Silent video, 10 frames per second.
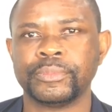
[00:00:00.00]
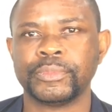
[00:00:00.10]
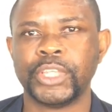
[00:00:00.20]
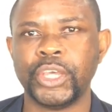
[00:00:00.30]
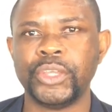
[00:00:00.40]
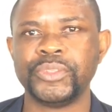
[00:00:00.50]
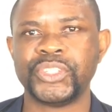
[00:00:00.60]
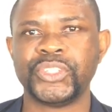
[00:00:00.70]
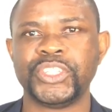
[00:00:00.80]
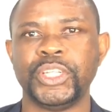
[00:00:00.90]
Un
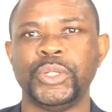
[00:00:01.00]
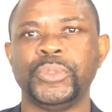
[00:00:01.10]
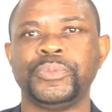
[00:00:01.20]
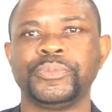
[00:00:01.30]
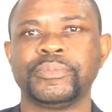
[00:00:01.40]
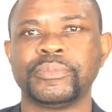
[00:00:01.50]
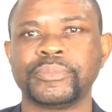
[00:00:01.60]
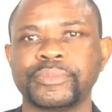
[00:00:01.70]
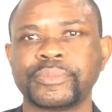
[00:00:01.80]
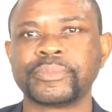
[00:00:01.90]
stylo.
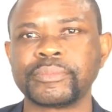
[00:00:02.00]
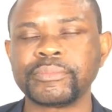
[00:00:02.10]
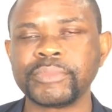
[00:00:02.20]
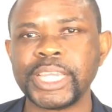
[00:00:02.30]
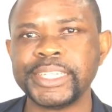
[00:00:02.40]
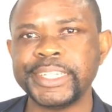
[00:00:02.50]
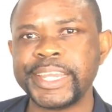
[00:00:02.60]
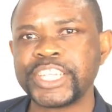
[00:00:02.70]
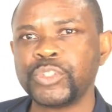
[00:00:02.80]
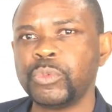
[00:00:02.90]
The
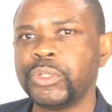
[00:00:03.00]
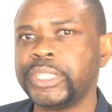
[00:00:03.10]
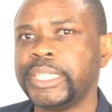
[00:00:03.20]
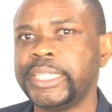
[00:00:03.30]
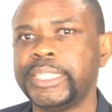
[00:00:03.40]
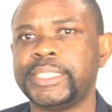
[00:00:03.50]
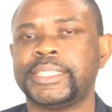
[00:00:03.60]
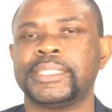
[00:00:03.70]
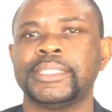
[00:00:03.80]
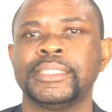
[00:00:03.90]
next one is